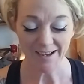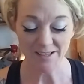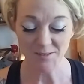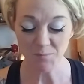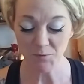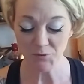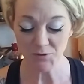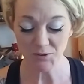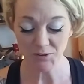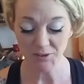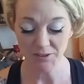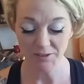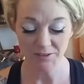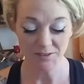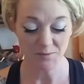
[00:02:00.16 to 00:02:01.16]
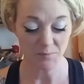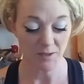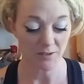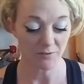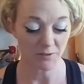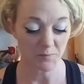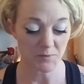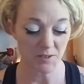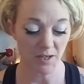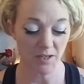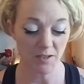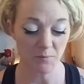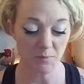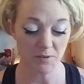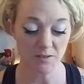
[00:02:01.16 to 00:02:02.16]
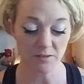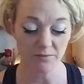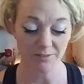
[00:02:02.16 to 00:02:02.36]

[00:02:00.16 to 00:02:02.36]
As most glitter is made from tiny bits of